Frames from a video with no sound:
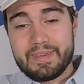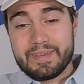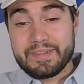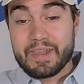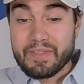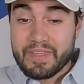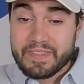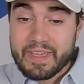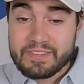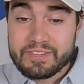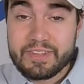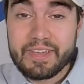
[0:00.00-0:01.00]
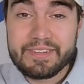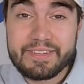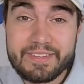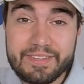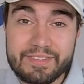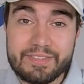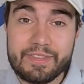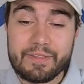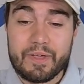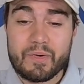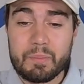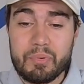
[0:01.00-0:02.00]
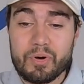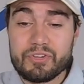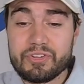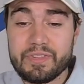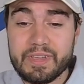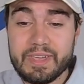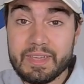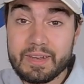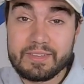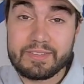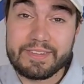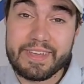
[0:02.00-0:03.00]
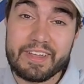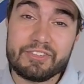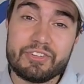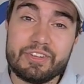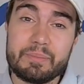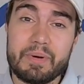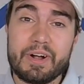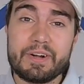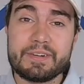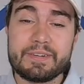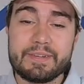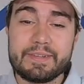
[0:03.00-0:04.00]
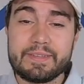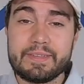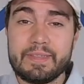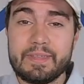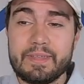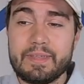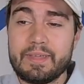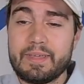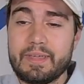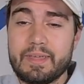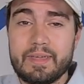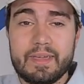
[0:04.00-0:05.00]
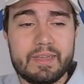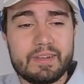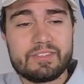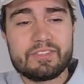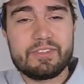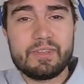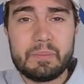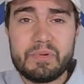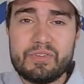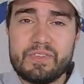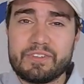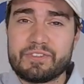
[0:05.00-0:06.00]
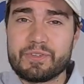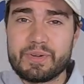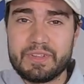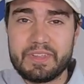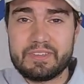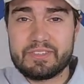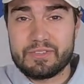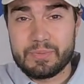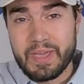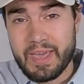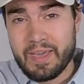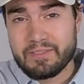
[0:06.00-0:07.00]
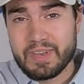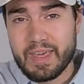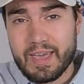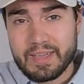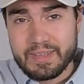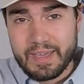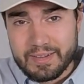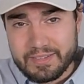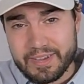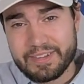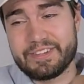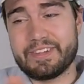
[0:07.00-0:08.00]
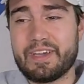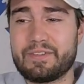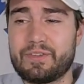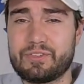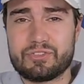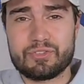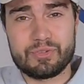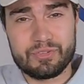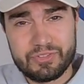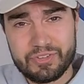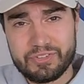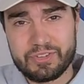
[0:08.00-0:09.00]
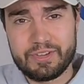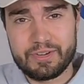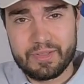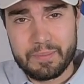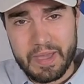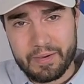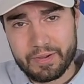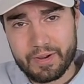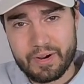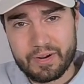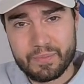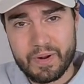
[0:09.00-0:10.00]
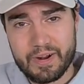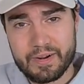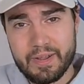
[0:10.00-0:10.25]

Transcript: Now that that's done, you'll see the lower portion of the kit is attached to your bar, and it's still moving freely since we have not yet tightened down those screws to secure the mounting hardware.